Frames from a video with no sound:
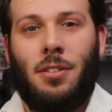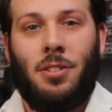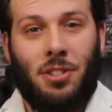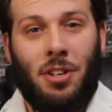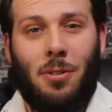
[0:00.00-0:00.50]

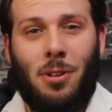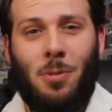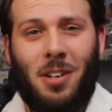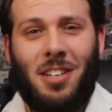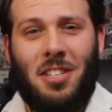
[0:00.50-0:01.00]
So you
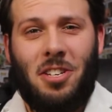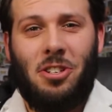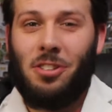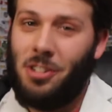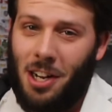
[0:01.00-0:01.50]
want to
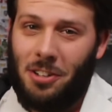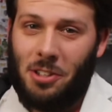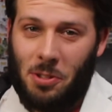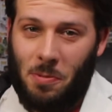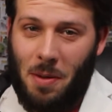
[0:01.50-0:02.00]
teach your child to
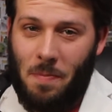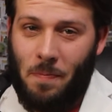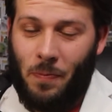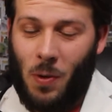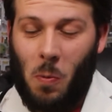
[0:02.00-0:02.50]
swim?
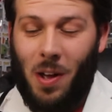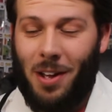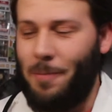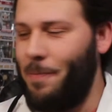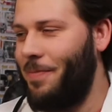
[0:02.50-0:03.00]

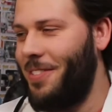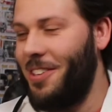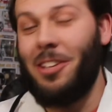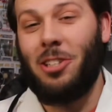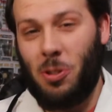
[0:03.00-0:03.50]
Well,
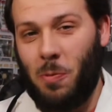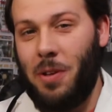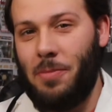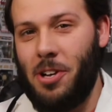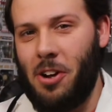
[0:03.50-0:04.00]
the
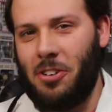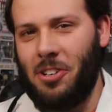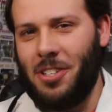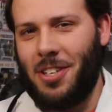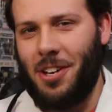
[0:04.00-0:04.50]
swim
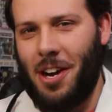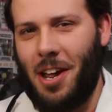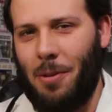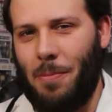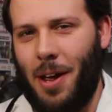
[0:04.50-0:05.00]
doctor is here to
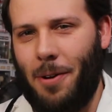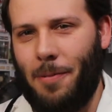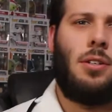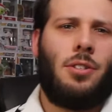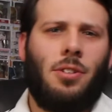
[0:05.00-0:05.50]
help
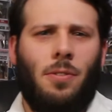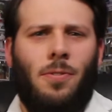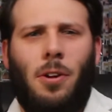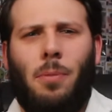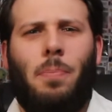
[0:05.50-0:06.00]
out. So
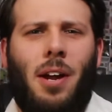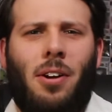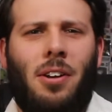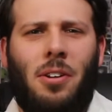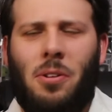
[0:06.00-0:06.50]
if you're a
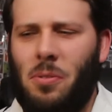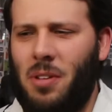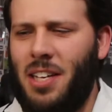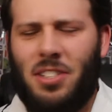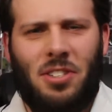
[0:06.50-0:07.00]
parent who
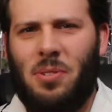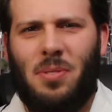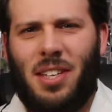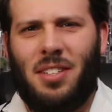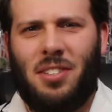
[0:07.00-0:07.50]
likes to do
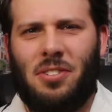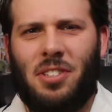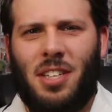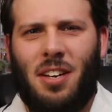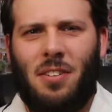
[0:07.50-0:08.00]
things
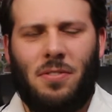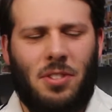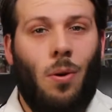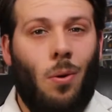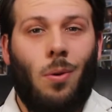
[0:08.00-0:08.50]

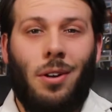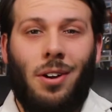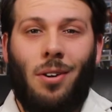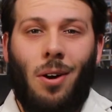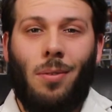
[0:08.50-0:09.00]
themselves, or
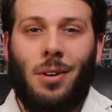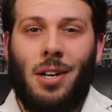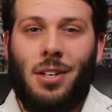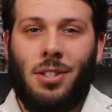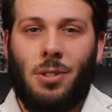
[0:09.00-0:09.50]
you're
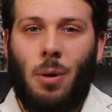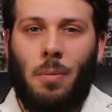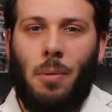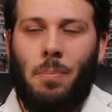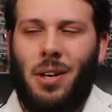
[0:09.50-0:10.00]
already a
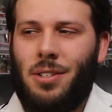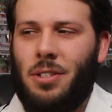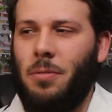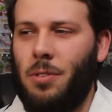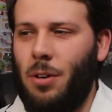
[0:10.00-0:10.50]
swimmer but
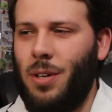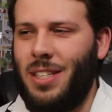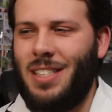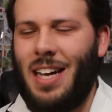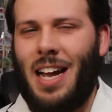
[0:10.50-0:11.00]
don't know
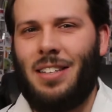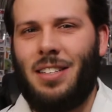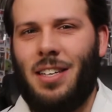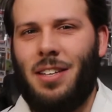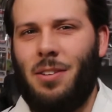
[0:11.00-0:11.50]

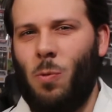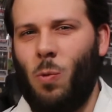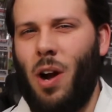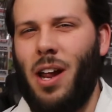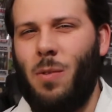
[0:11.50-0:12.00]
exactly the
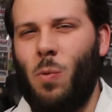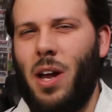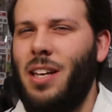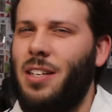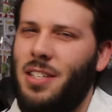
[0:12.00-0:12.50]
right
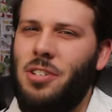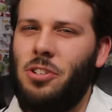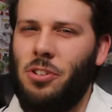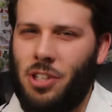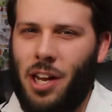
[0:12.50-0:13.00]
way to
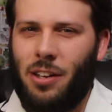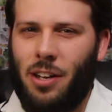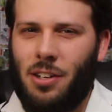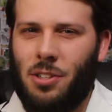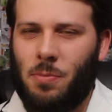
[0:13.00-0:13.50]
teach your child
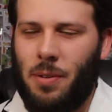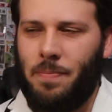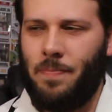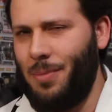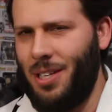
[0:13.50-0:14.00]
how to
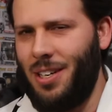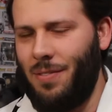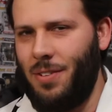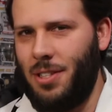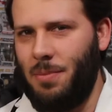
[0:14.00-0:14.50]
swim, I'm going to
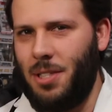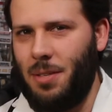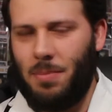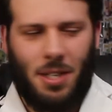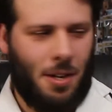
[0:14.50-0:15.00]
give you some
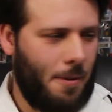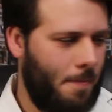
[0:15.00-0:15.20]
tips here.